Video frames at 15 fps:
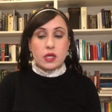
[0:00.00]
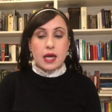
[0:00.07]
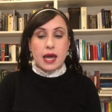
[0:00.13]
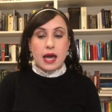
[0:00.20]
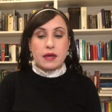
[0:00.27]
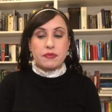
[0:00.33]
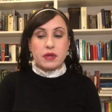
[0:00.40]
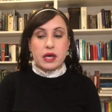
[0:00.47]

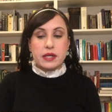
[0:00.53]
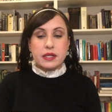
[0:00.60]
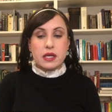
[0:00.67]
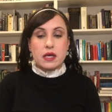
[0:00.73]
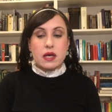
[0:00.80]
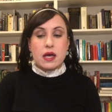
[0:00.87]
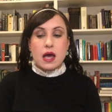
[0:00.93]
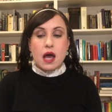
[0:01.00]
And then
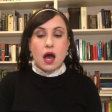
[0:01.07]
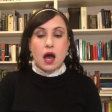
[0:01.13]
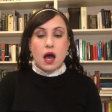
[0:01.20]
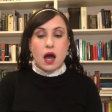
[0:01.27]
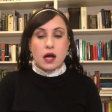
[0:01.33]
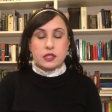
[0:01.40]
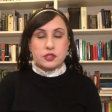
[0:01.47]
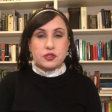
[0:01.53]

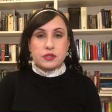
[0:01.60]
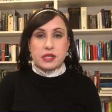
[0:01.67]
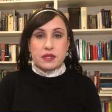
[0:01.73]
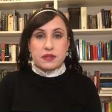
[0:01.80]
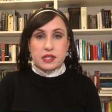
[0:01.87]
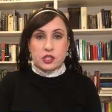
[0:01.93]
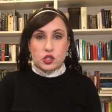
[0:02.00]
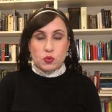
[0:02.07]
underneath
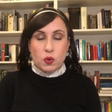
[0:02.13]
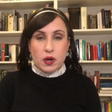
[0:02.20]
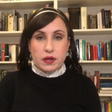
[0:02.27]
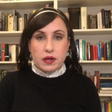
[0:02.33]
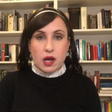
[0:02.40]
each one,